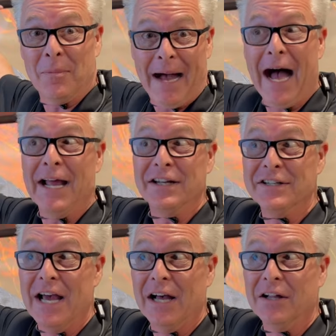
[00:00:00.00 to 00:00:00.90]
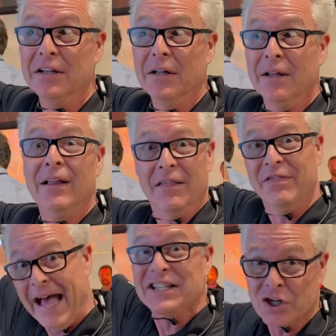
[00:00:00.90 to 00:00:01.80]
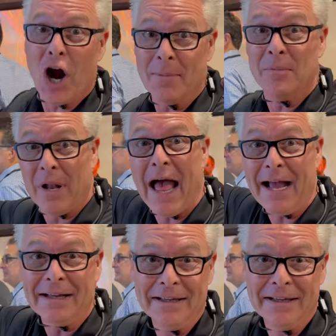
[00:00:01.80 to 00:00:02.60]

behind Adele. That's Carbon Black.